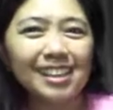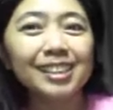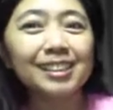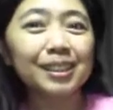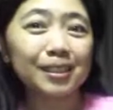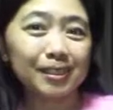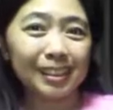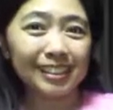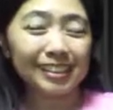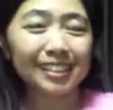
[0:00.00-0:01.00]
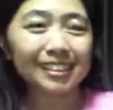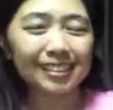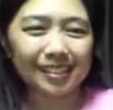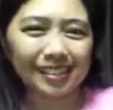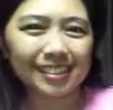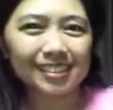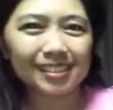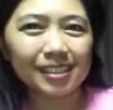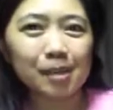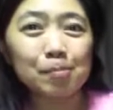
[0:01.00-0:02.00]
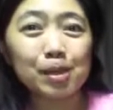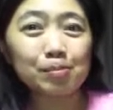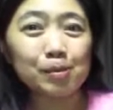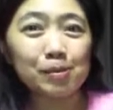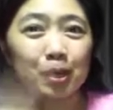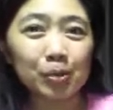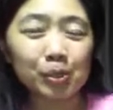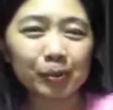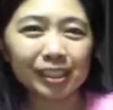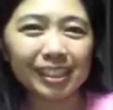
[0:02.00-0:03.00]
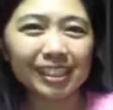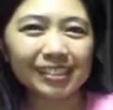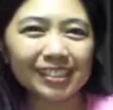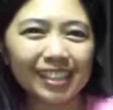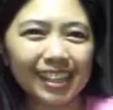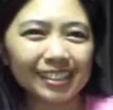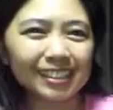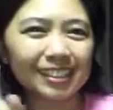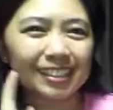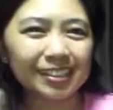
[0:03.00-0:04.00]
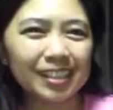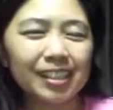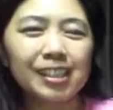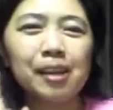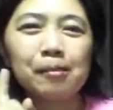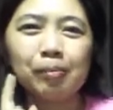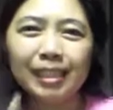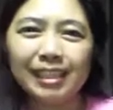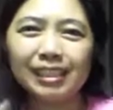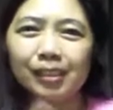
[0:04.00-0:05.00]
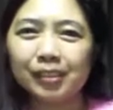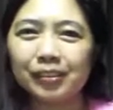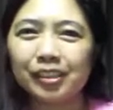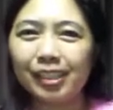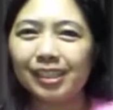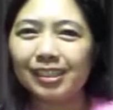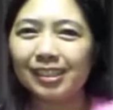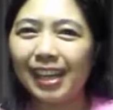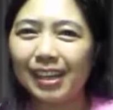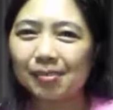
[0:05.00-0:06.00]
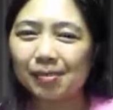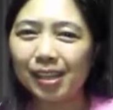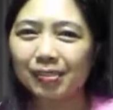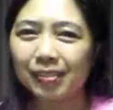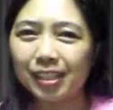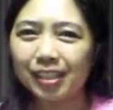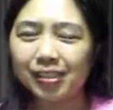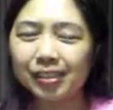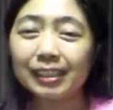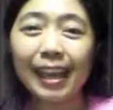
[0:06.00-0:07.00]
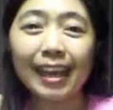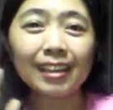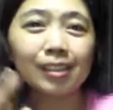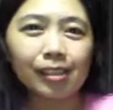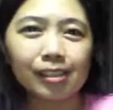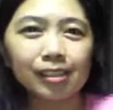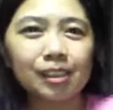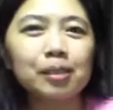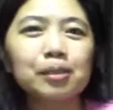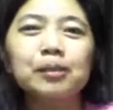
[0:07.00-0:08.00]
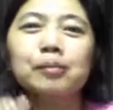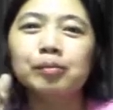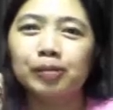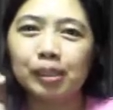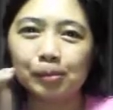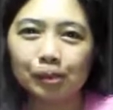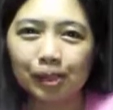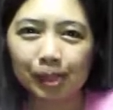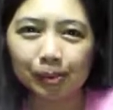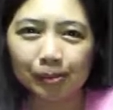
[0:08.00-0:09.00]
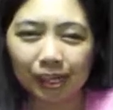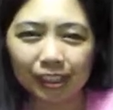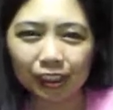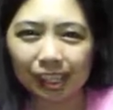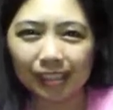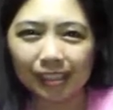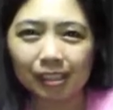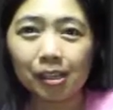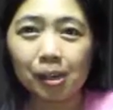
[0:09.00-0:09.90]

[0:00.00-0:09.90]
so let's get started. Okay, but before we'll proceed to the next screen, please don't forget to like my videos and also subscribe to my channel.